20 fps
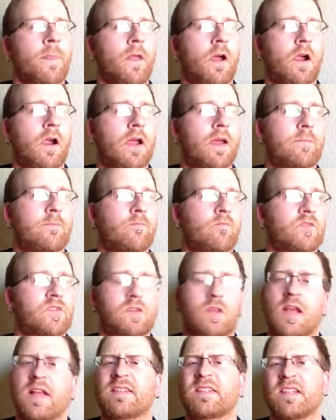Alright?
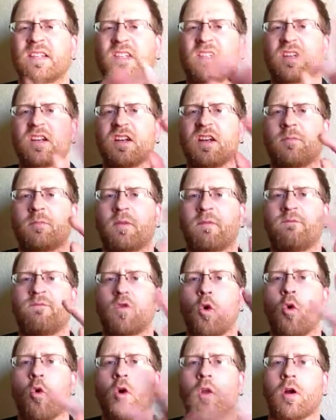So that's incident number
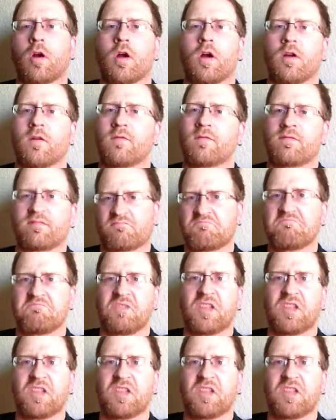4 of